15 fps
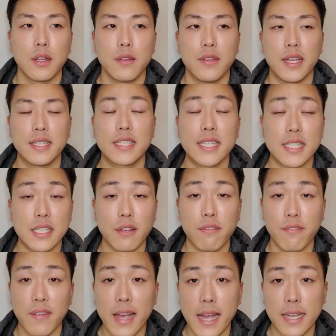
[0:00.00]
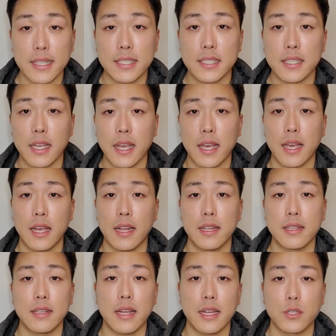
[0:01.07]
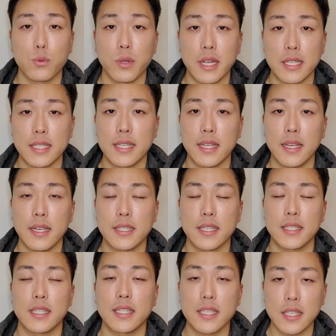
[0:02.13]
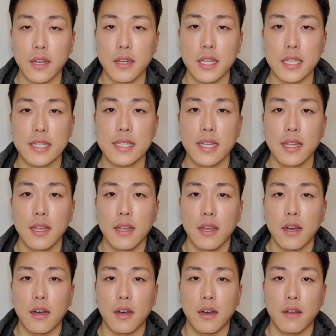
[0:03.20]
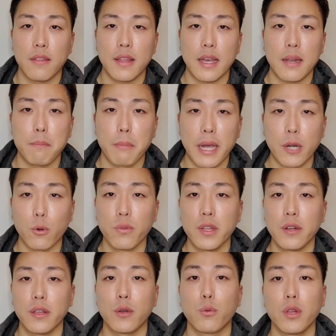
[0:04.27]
the existing fact, and as well as the existing studies, that microneedling